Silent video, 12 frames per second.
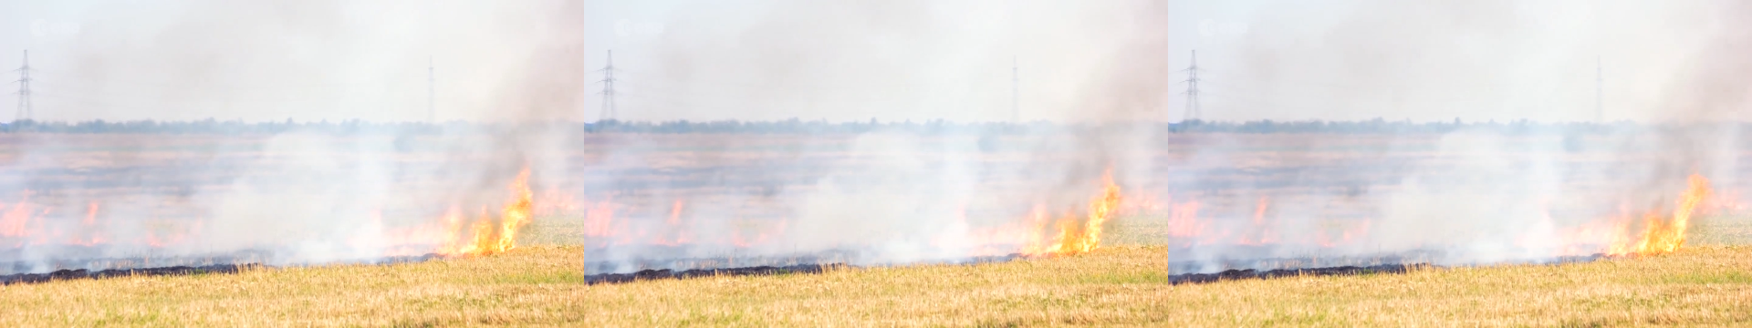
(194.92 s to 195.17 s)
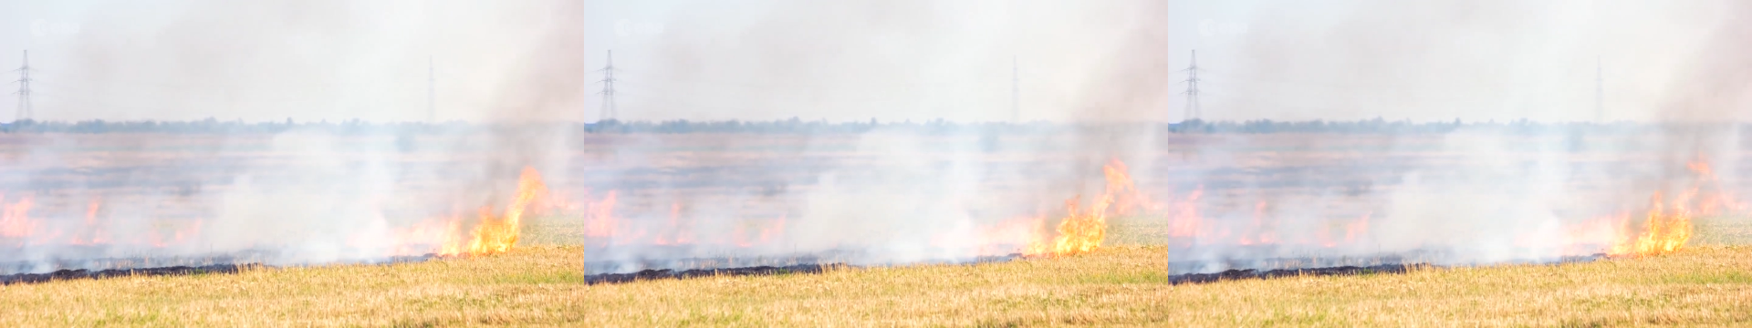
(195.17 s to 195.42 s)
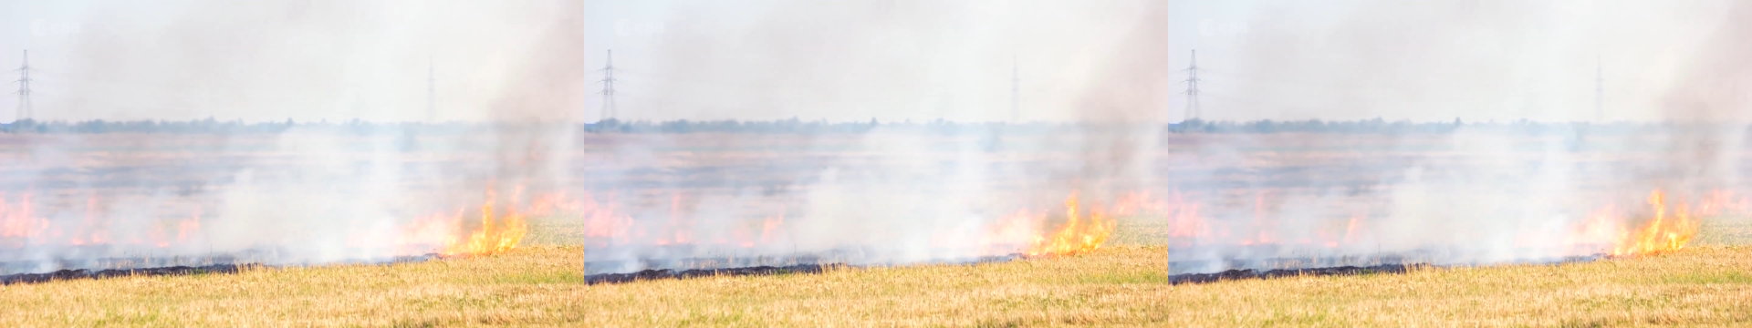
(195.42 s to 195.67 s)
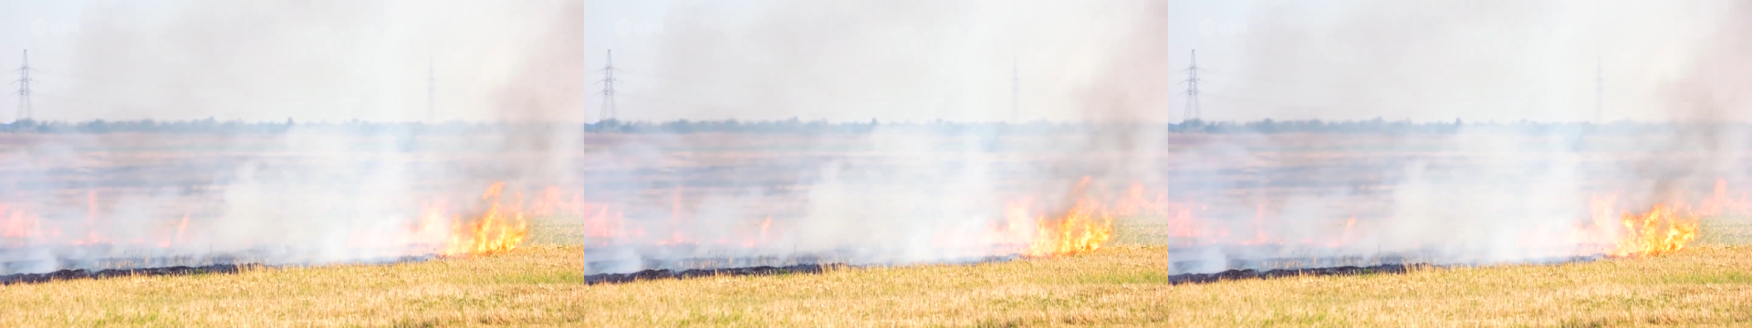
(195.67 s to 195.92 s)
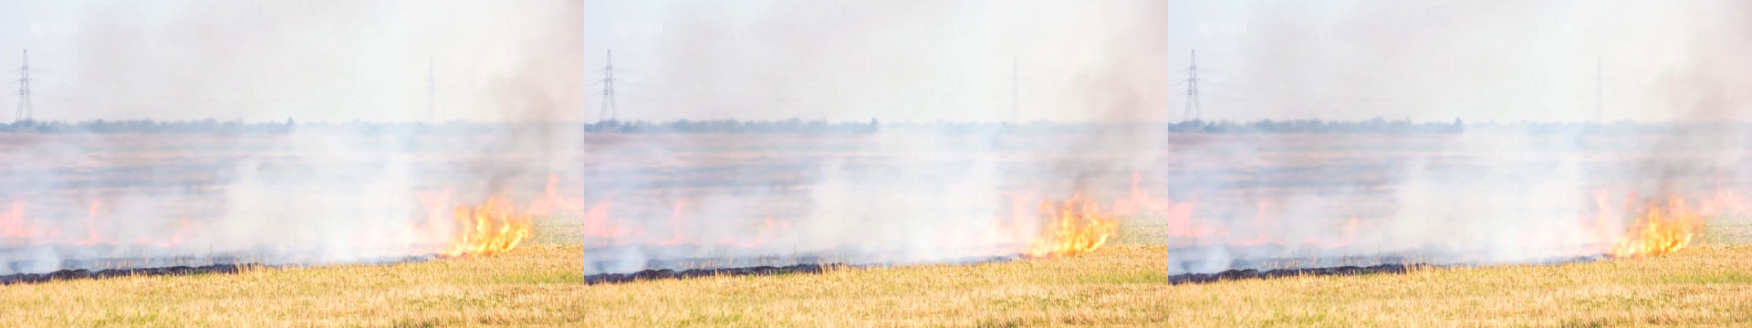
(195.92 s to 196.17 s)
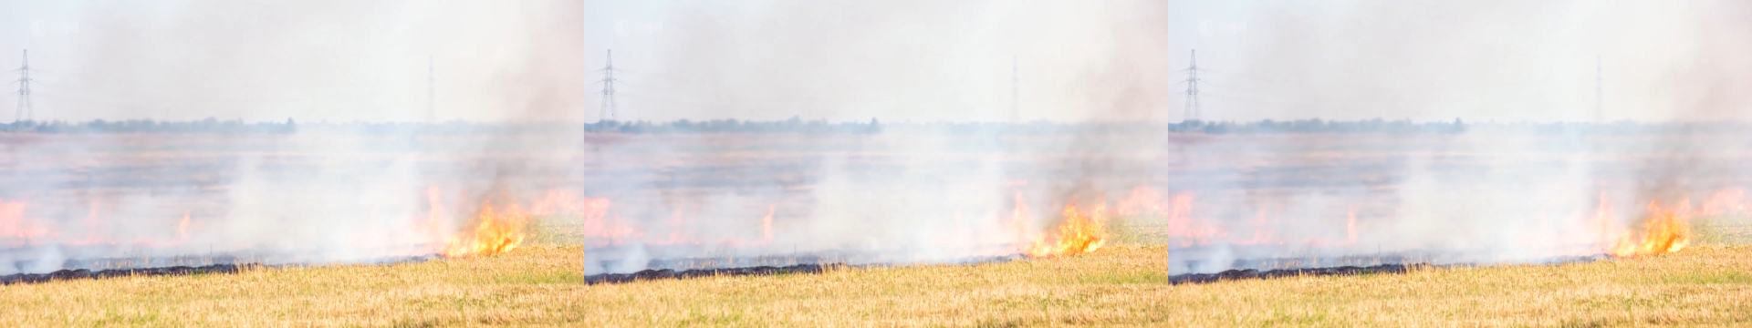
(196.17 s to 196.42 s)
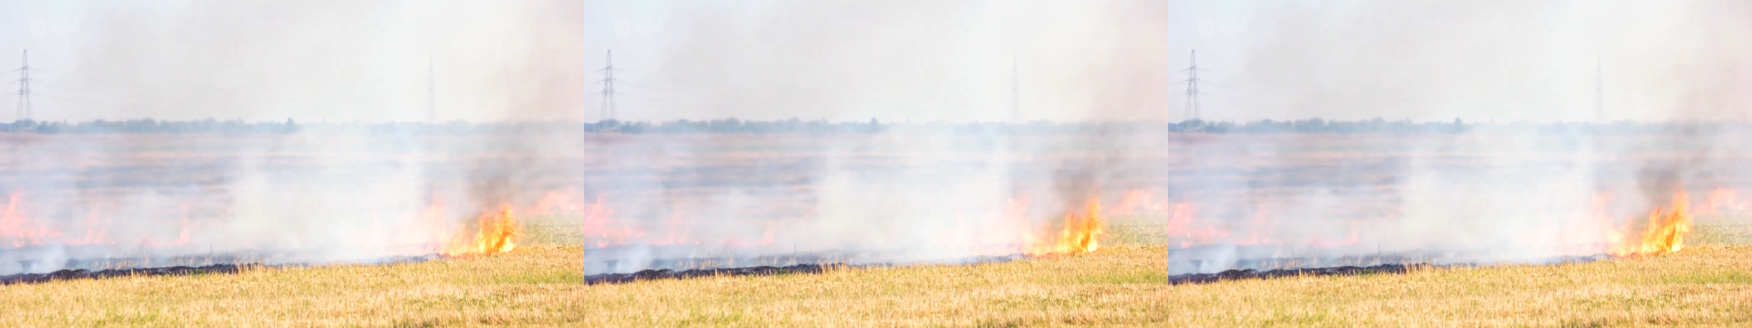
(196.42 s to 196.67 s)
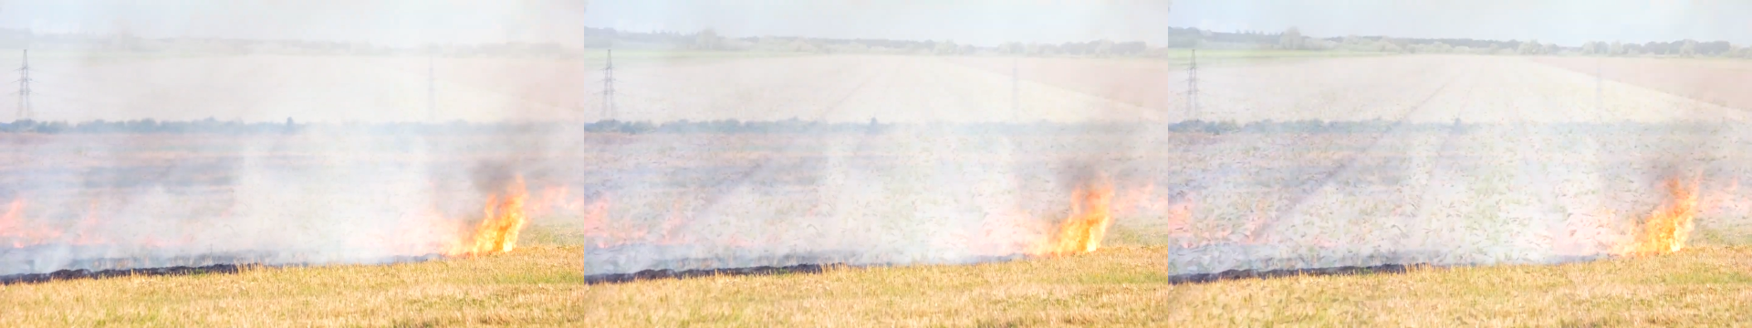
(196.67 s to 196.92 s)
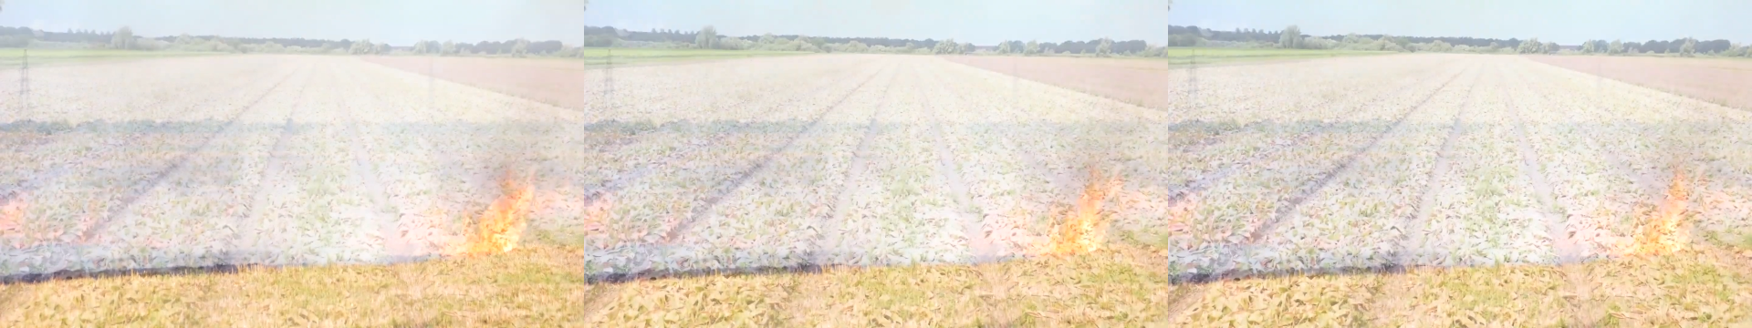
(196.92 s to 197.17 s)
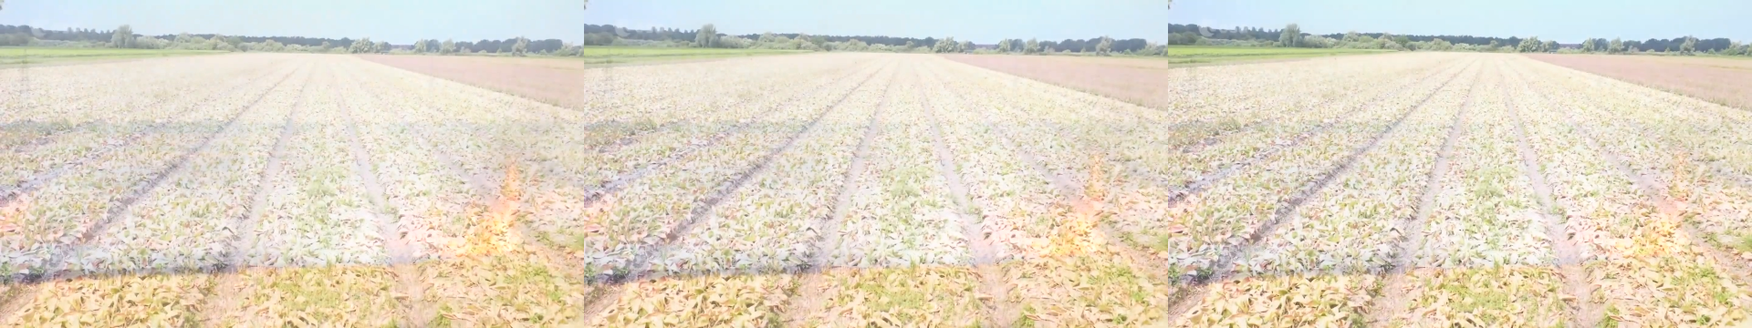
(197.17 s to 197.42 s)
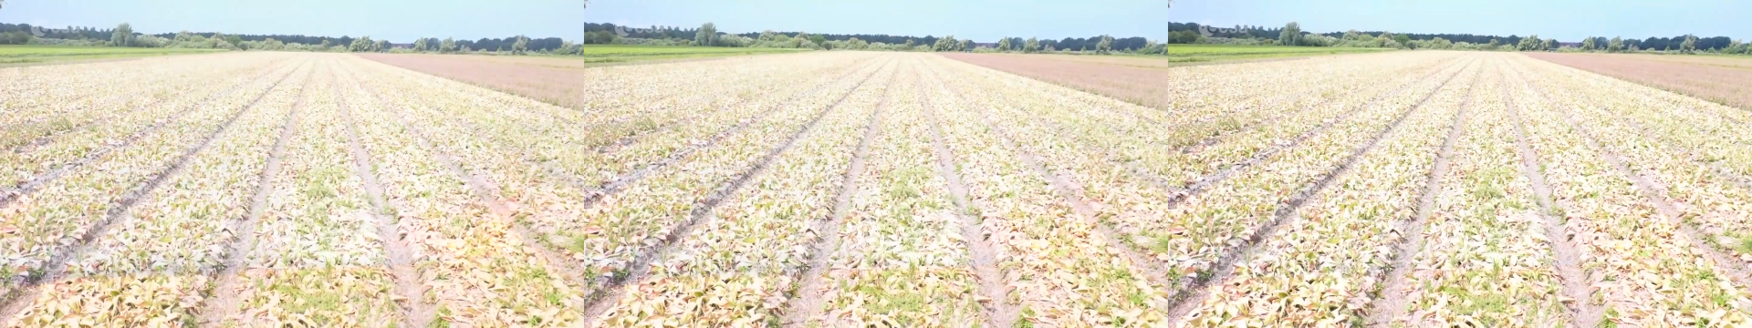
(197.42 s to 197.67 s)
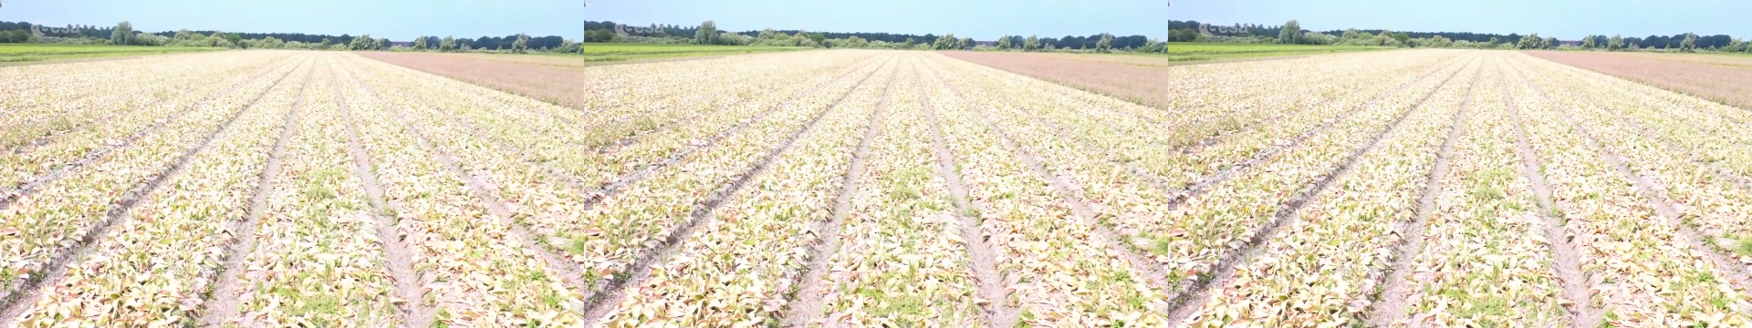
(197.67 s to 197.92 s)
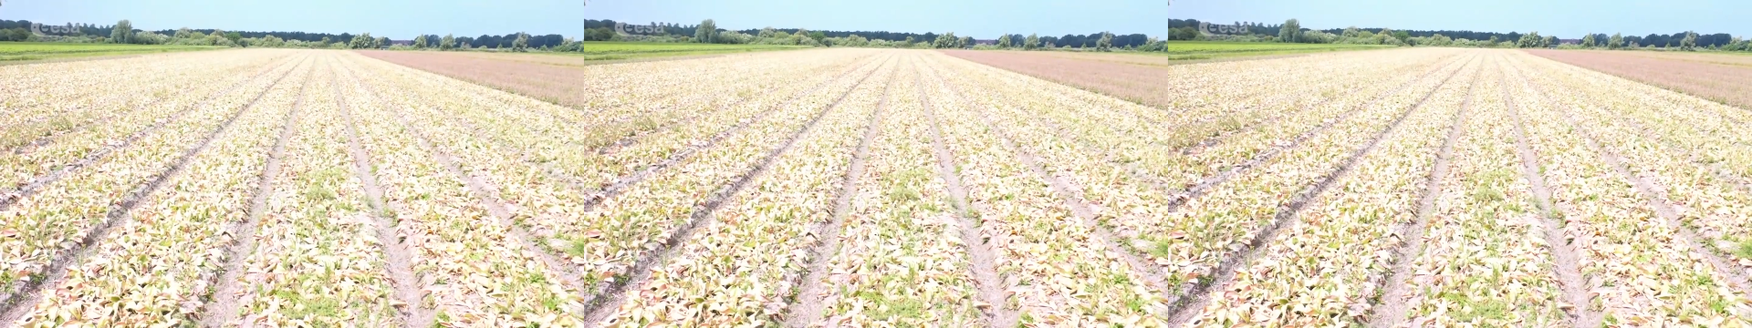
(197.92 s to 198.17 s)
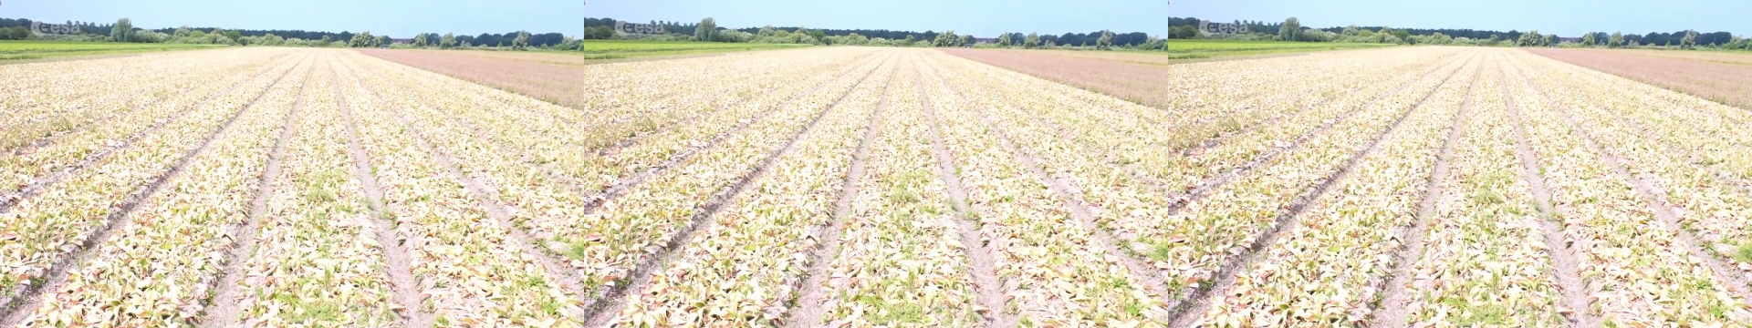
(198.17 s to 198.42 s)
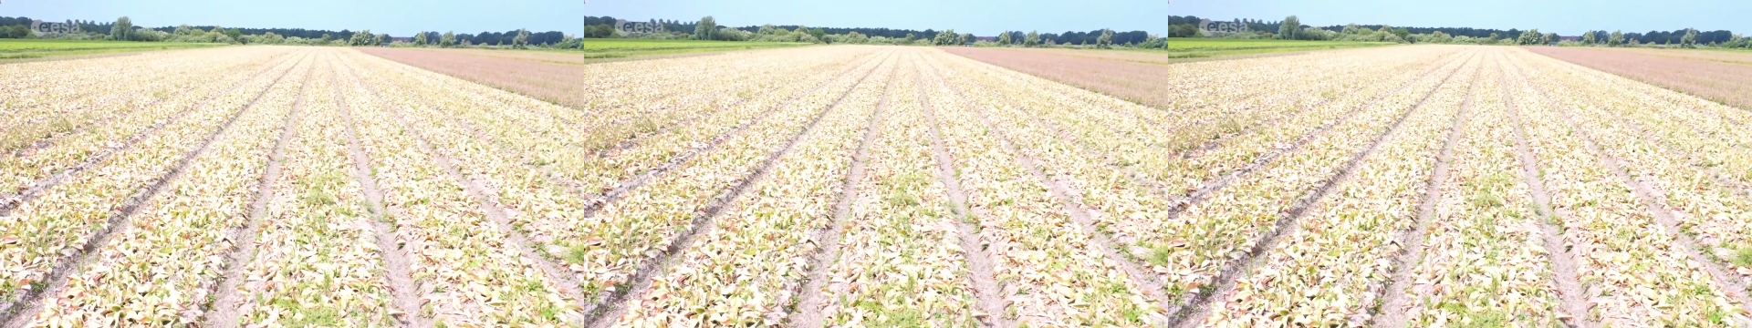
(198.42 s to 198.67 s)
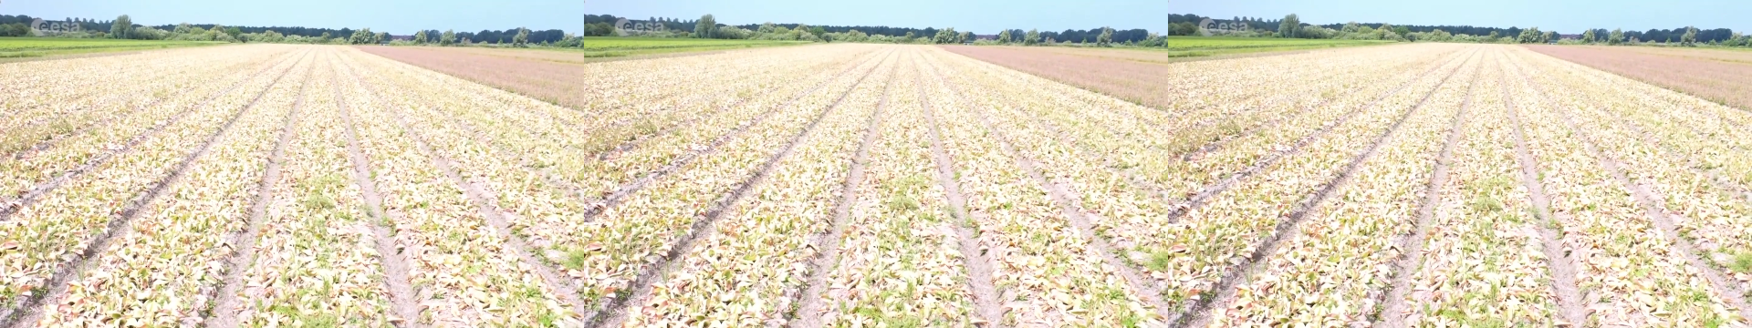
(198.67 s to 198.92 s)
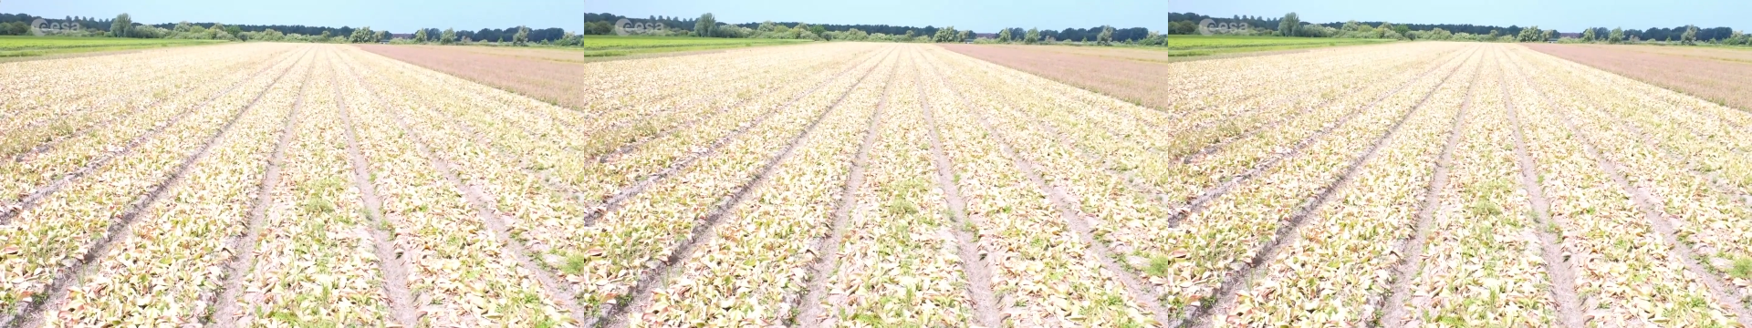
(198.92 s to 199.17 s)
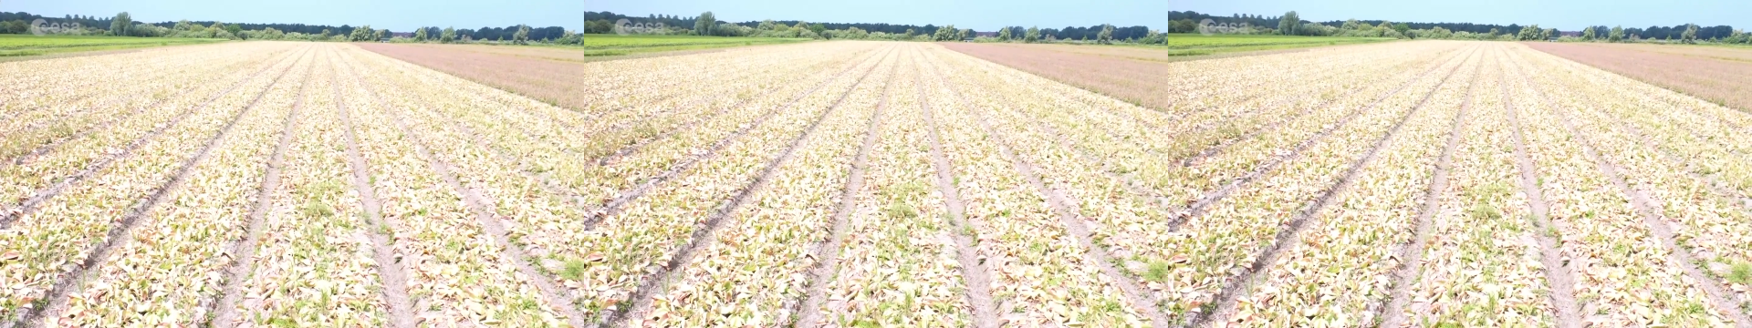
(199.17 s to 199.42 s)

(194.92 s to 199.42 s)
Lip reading: No face is visible, so there are no lips to read.